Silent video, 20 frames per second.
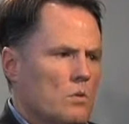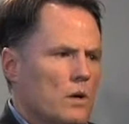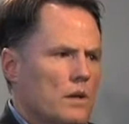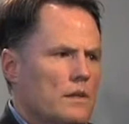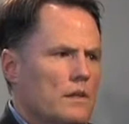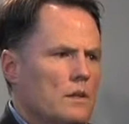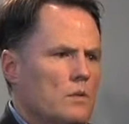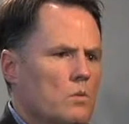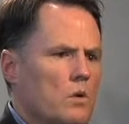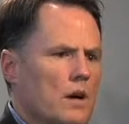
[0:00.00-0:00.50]
Well, I
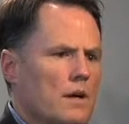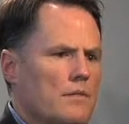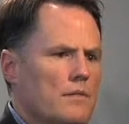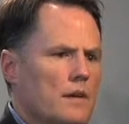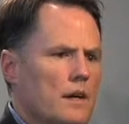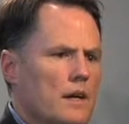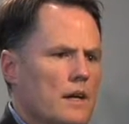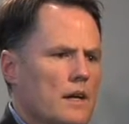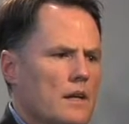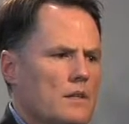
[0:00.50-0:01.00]
think
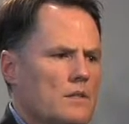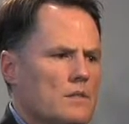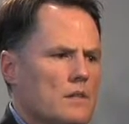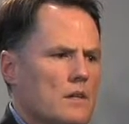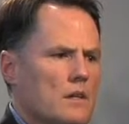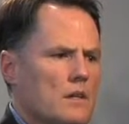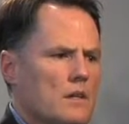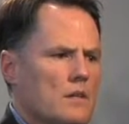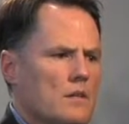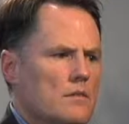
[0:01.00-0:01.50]
Wi-Fi has
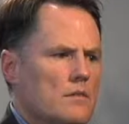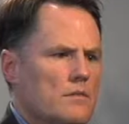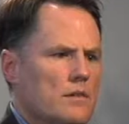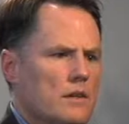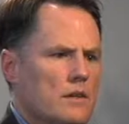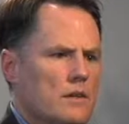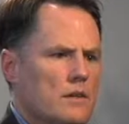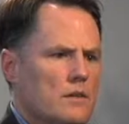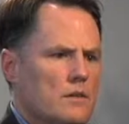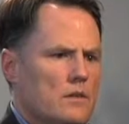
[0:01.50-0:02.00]
a
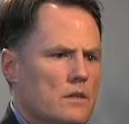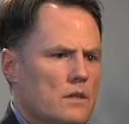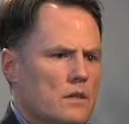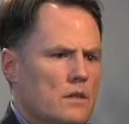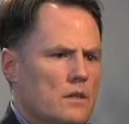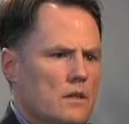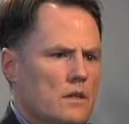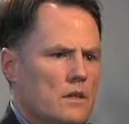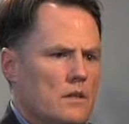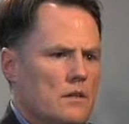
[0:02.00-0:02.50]
very
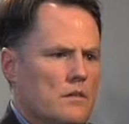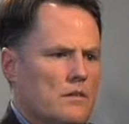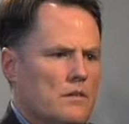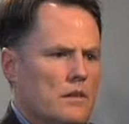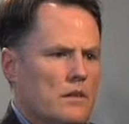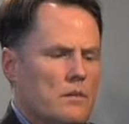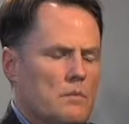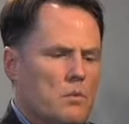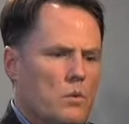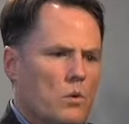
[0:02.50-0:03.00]
unique and
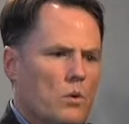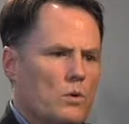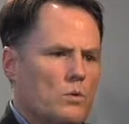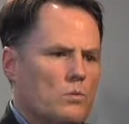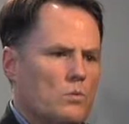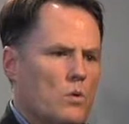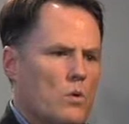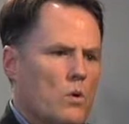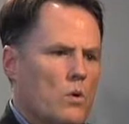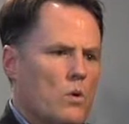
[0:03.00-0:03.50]
very
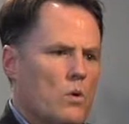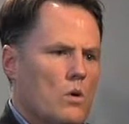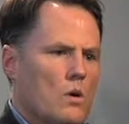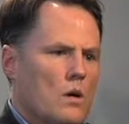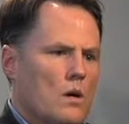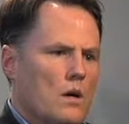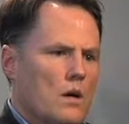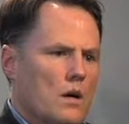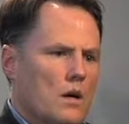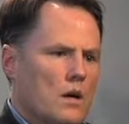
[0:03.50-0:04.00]
important role
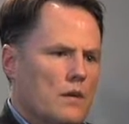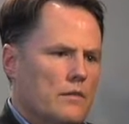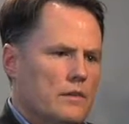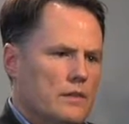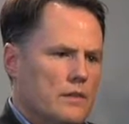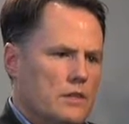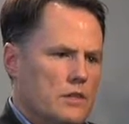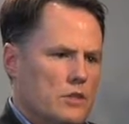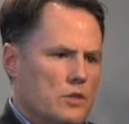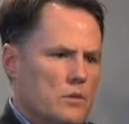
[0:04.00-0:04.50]
of a
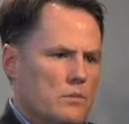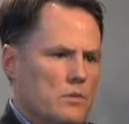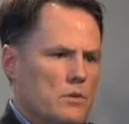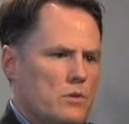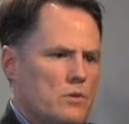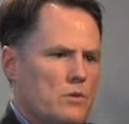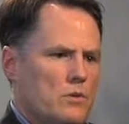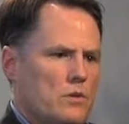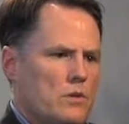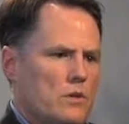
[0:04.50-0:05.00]

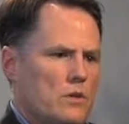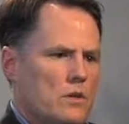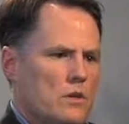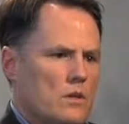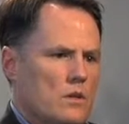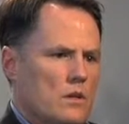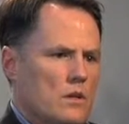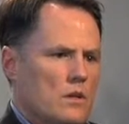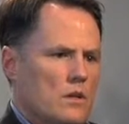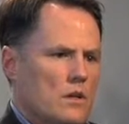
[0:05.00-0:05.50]
distribution
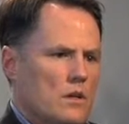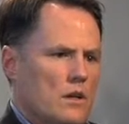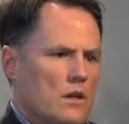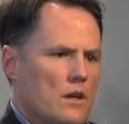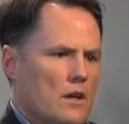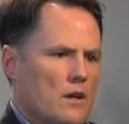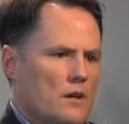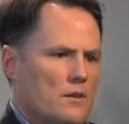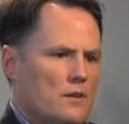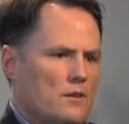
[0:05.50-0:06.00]

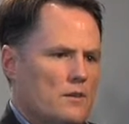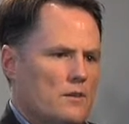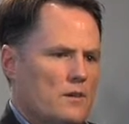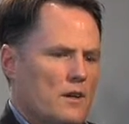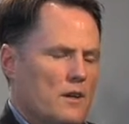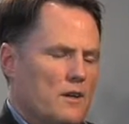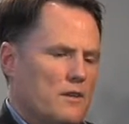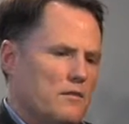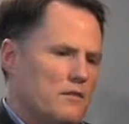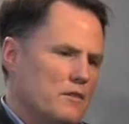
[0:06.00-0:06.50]
at
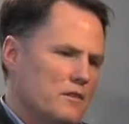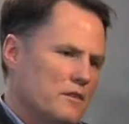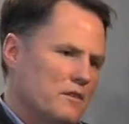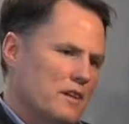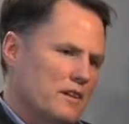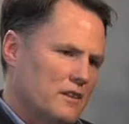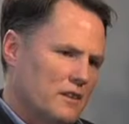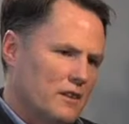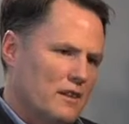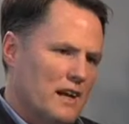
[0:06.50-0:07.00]
kind of you
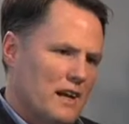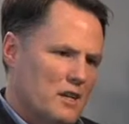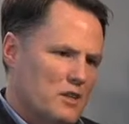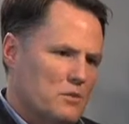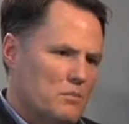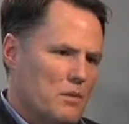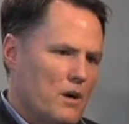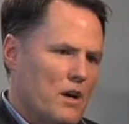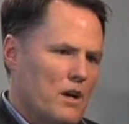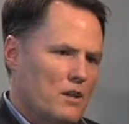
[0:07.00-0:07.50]
got the
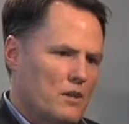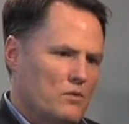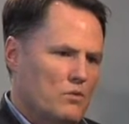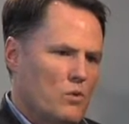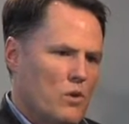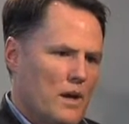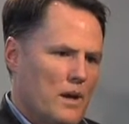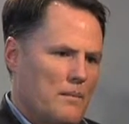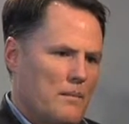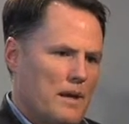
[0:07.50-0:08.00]
last mile of
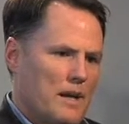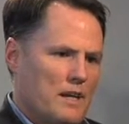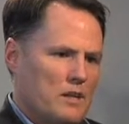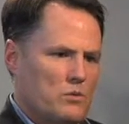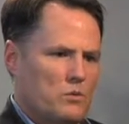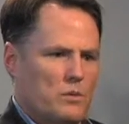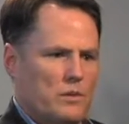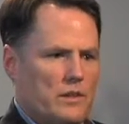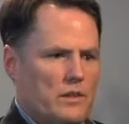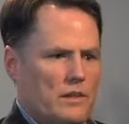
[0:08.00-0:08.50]
WiMAX,
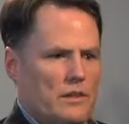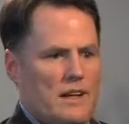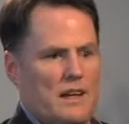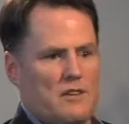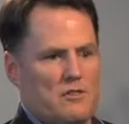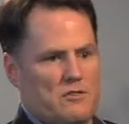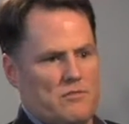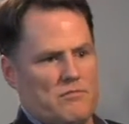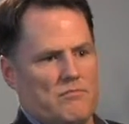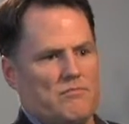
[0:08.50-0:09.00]
where the
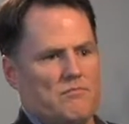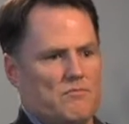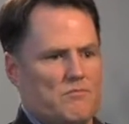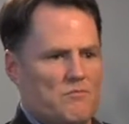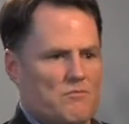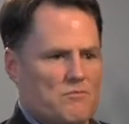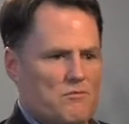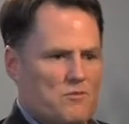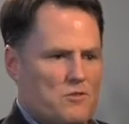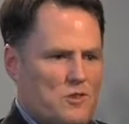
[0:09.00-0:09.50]
last
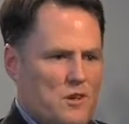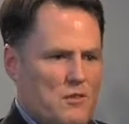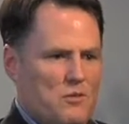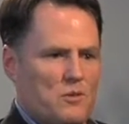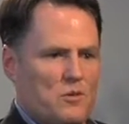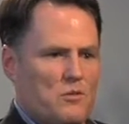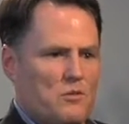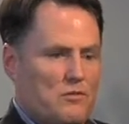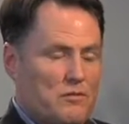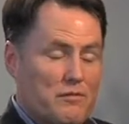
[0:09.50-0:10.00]

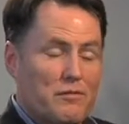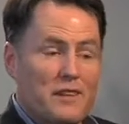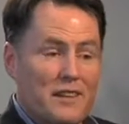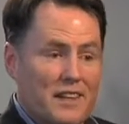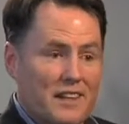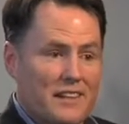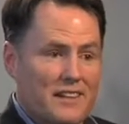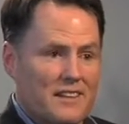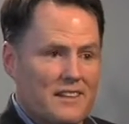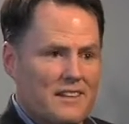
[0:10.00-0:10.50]
several
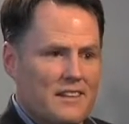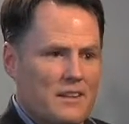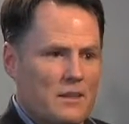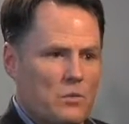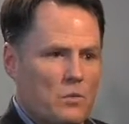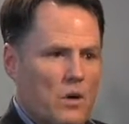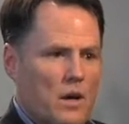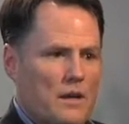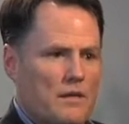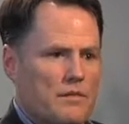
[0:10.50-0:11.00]
feet in
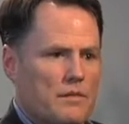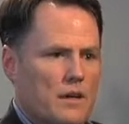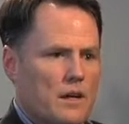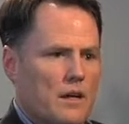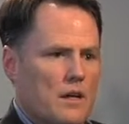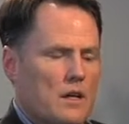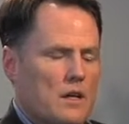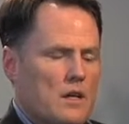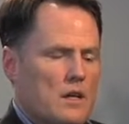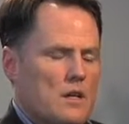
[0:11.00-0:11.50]

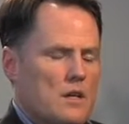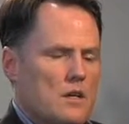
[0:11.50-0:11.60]
Wi-Fi.